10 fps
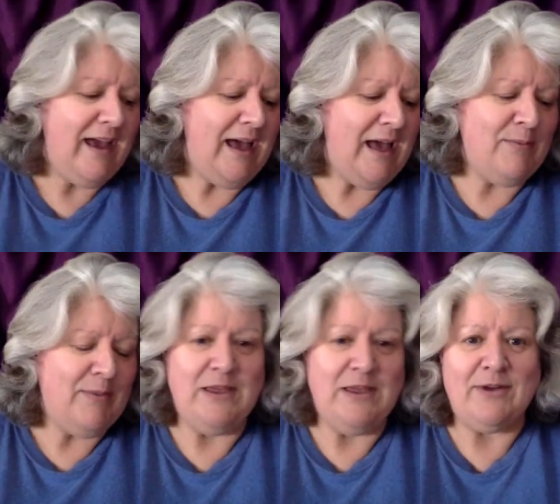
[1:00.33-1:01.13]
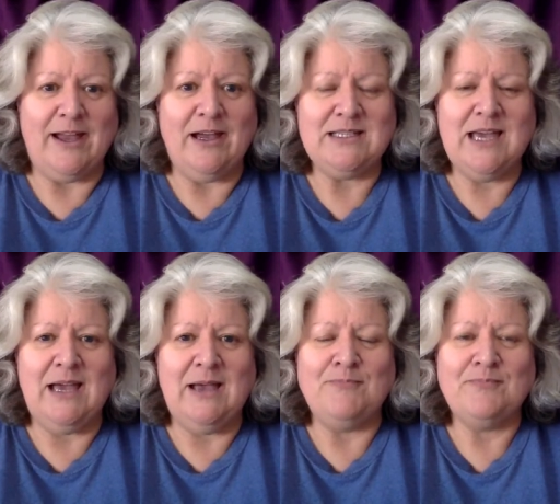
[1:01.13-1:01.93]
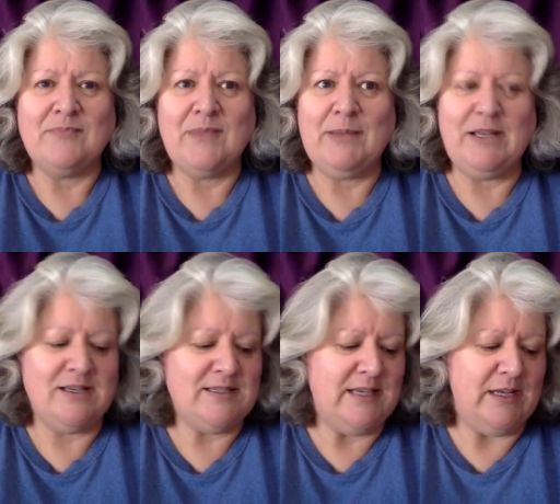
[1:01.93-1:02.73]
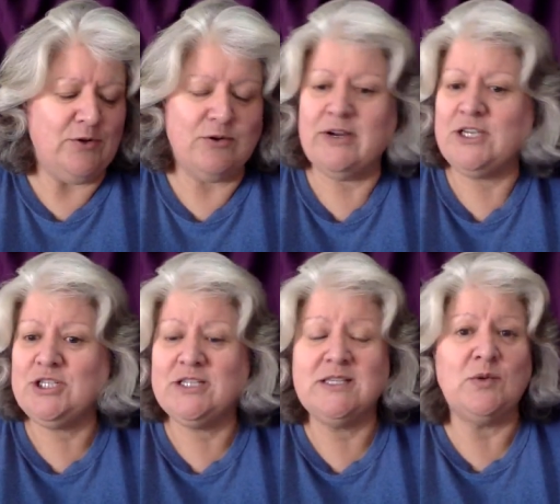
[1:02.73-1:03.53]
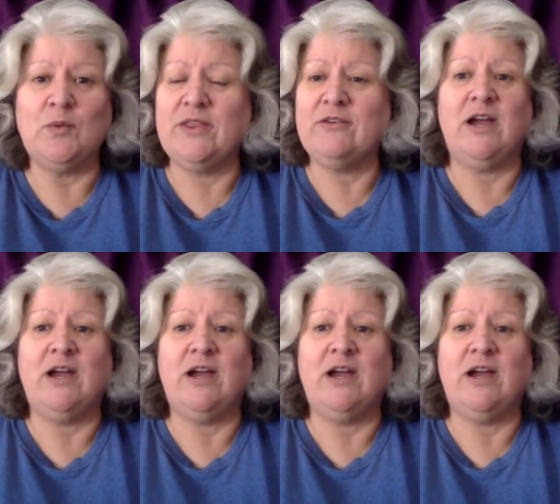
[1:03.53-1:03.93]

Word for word: in that regard. But like I said, inaugurations, whether